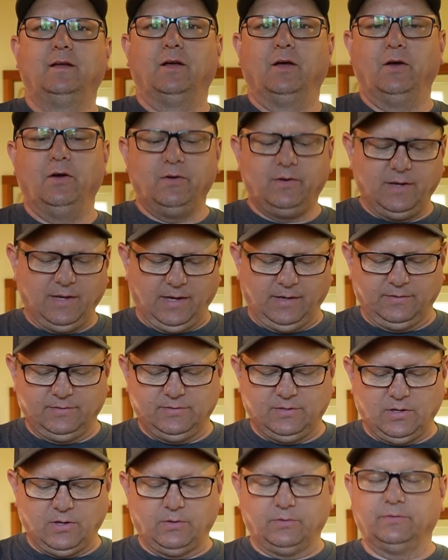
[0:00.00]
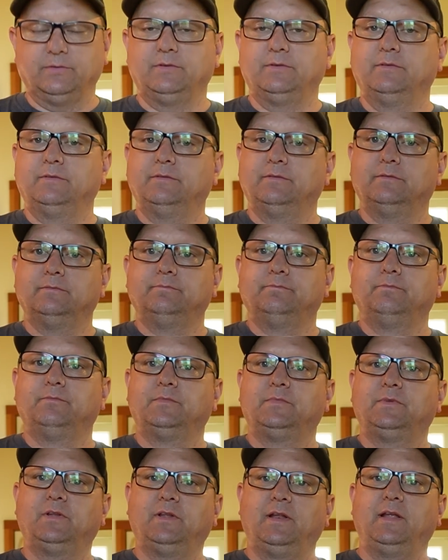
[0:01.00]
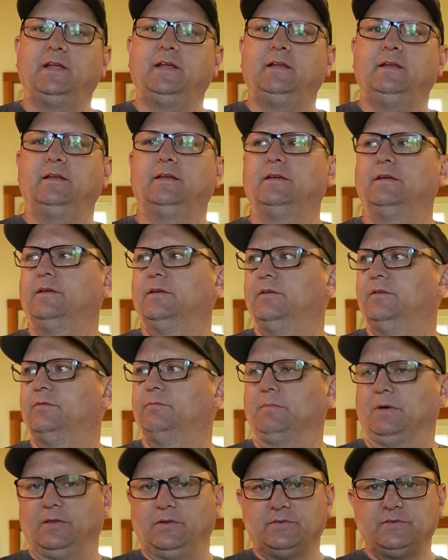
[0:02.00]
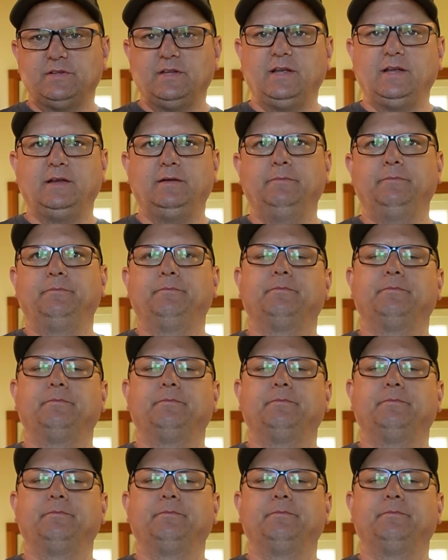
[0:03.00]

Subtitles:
Okay, so today is Mother's Day